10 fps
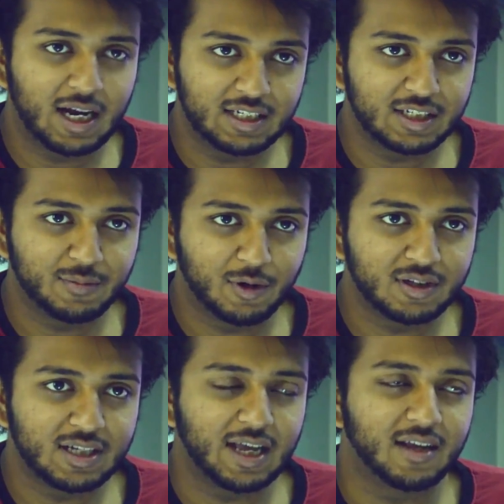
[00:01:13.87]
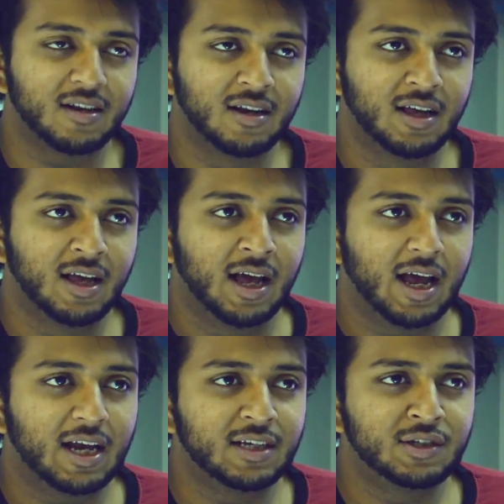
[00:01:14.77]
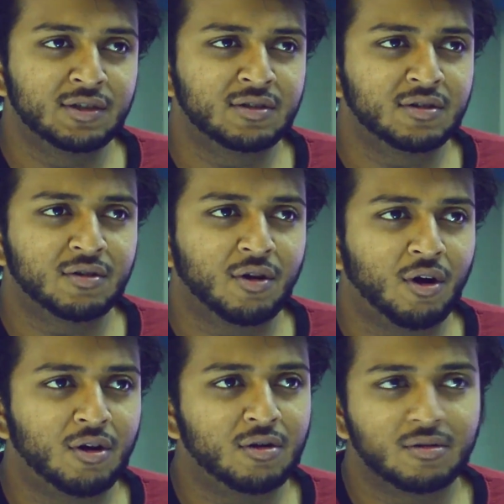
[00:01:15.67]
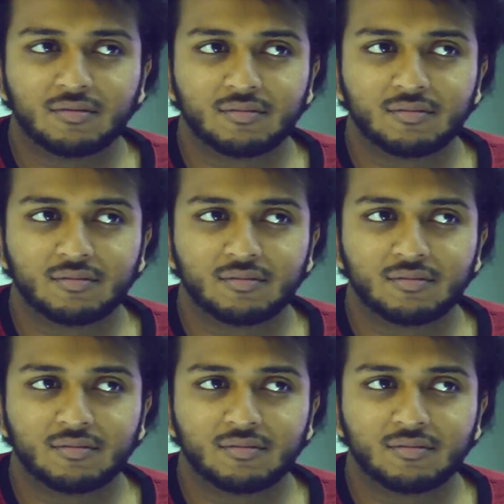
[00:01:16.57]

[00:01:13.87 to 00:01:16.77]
had just bought a cycle, and she was, all